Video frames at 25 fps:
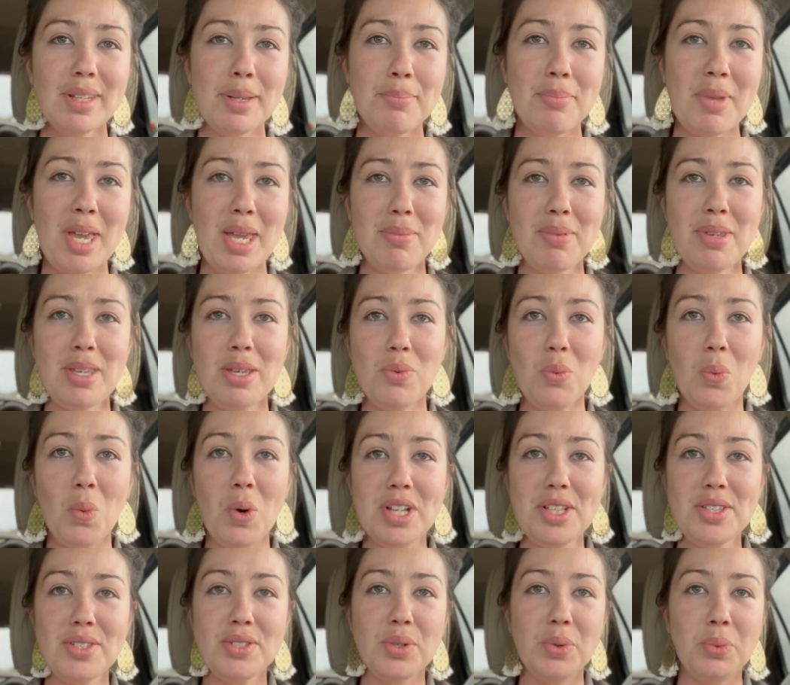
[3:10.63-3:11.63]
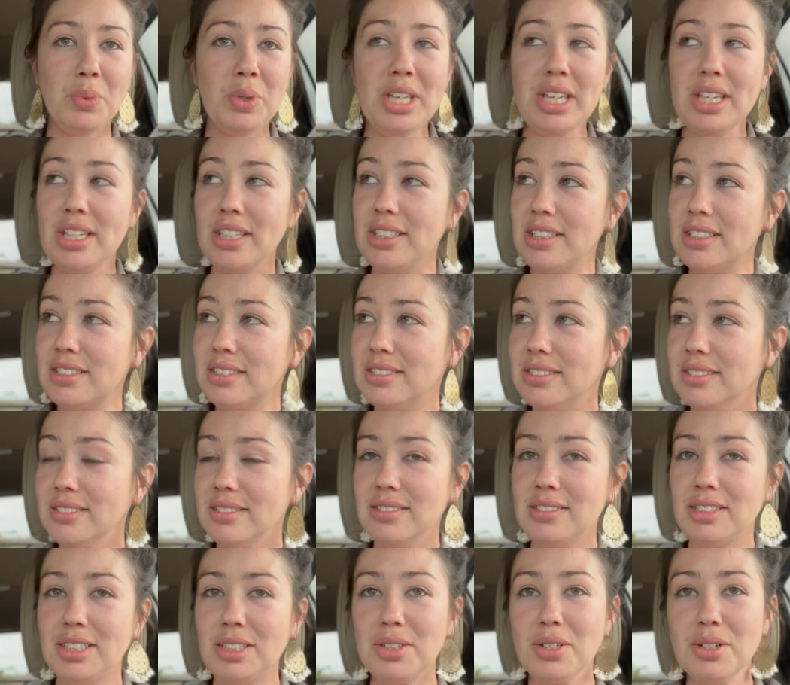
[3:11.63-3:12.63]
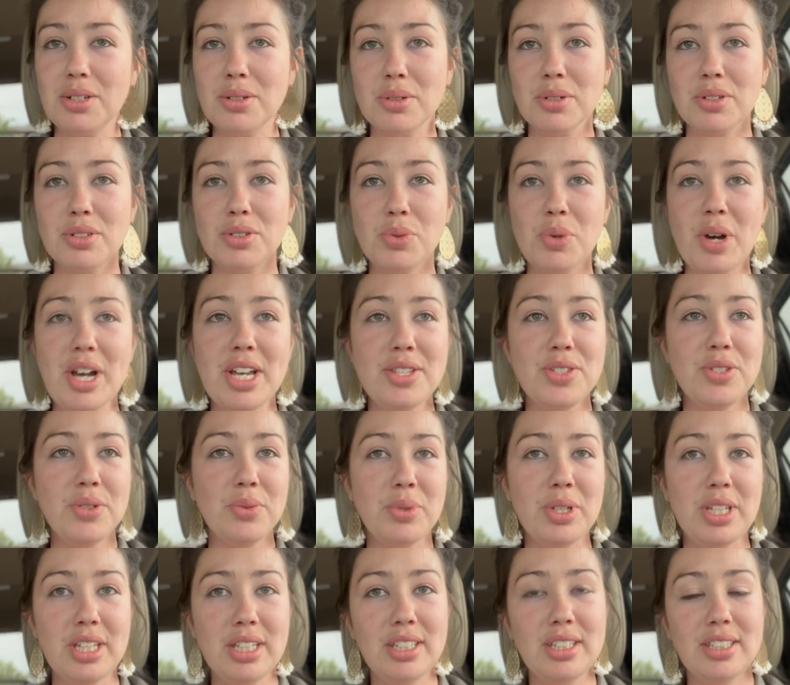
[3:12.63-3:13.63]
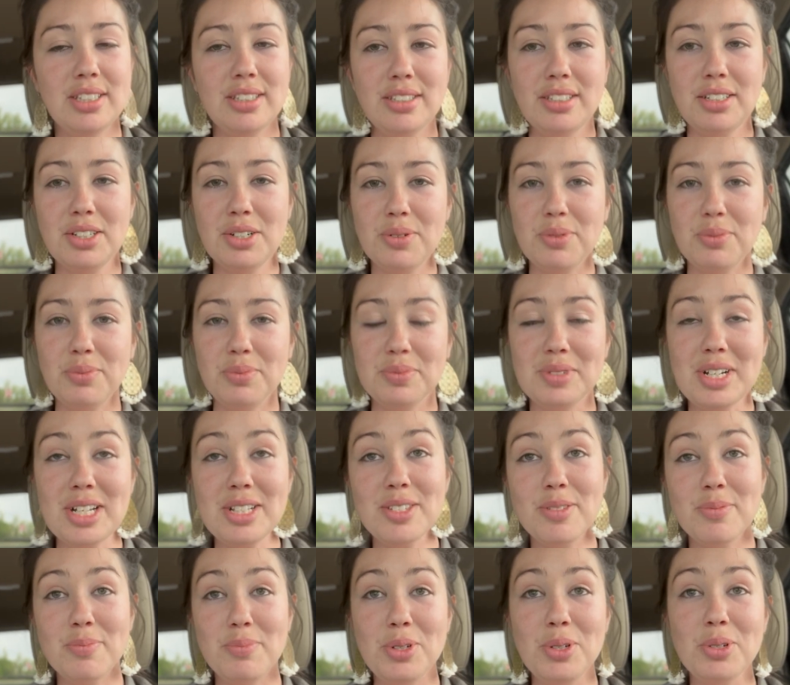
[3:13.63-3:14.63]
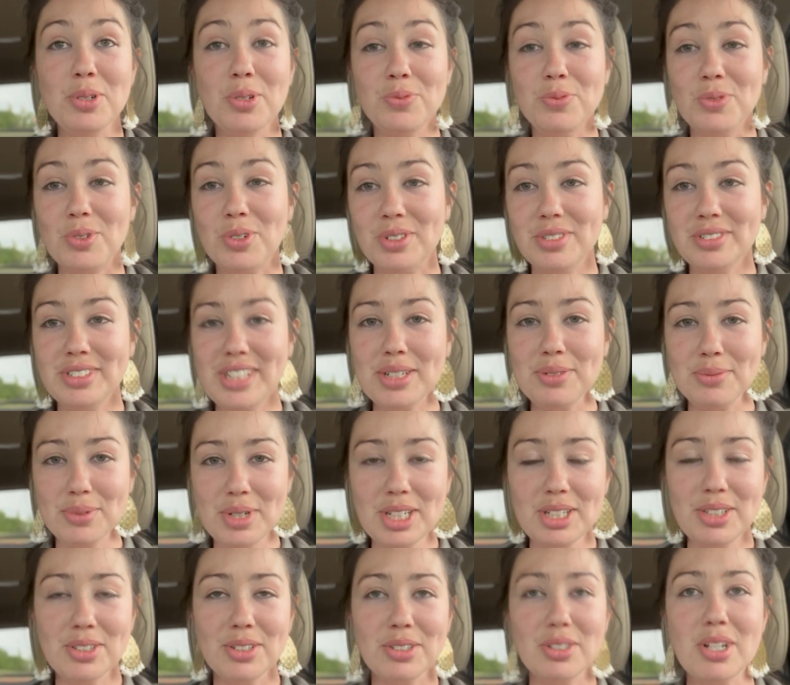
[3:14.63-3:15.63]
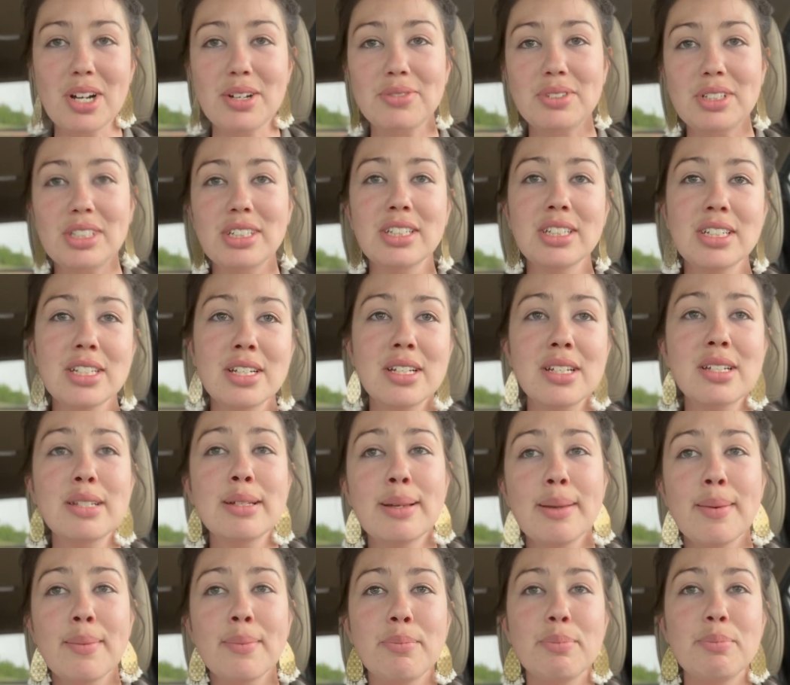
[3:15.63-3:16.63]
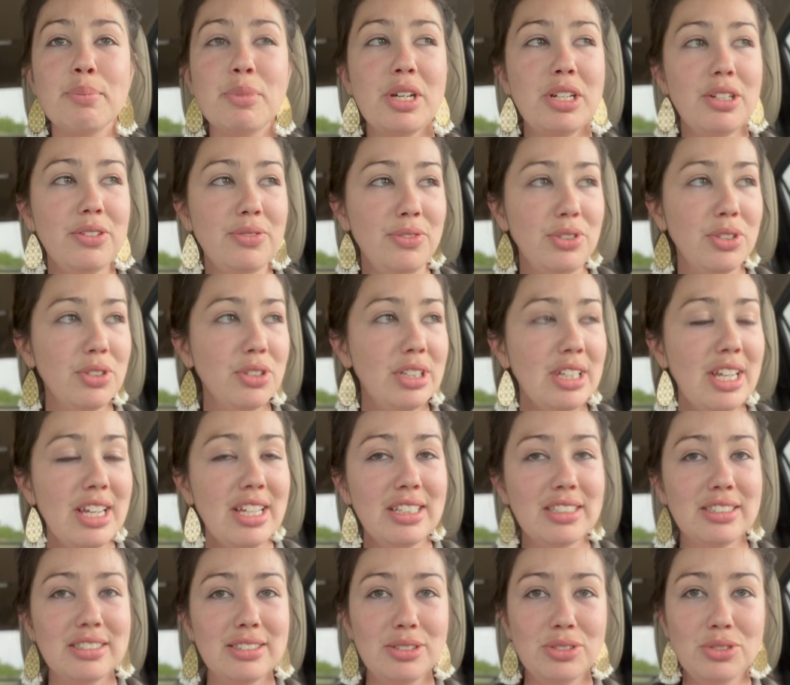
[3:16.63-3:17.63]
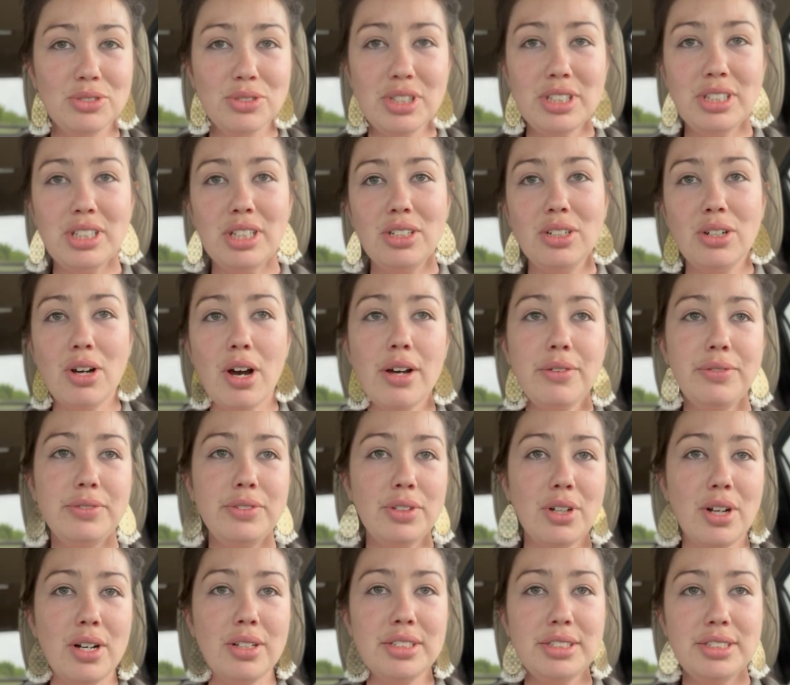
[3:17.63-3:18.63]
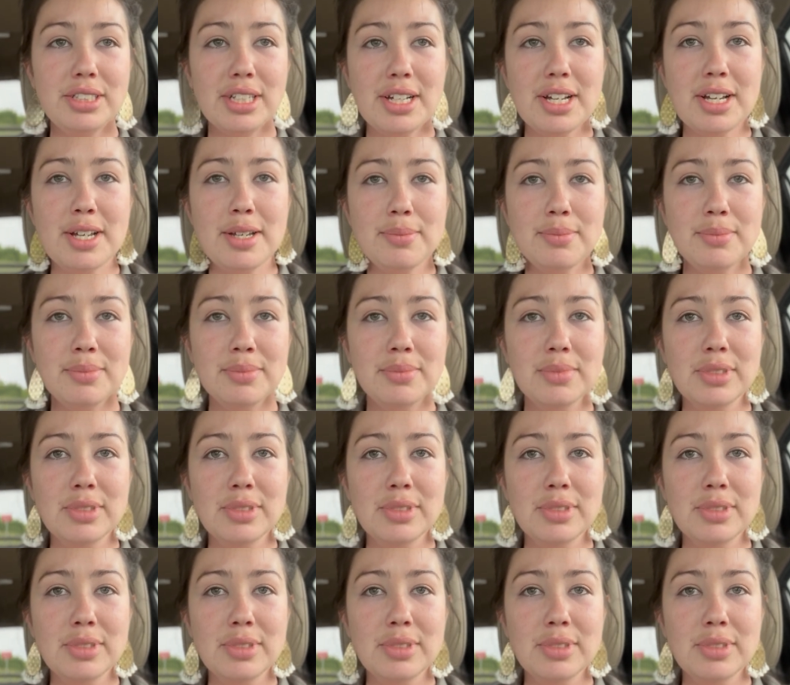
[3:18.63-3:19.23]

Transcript: maybe once a week, you know, or twice a week, you know, that's beautiful, like regular coffee. But if you're like drinking coffee all the time,